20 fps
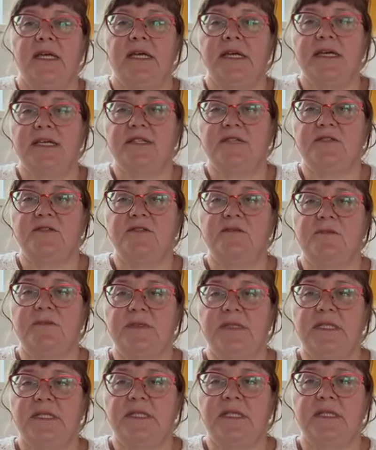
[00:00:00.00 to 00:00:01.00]
it to
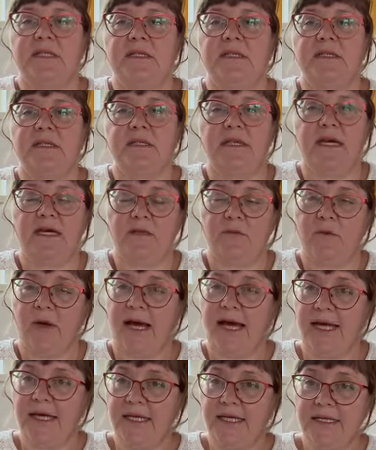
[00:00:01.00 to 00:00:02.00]
be that
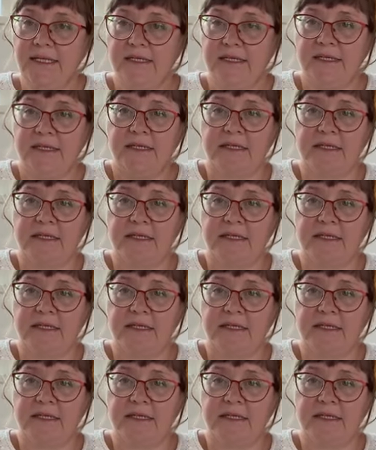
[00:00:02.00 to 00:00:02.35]
wide,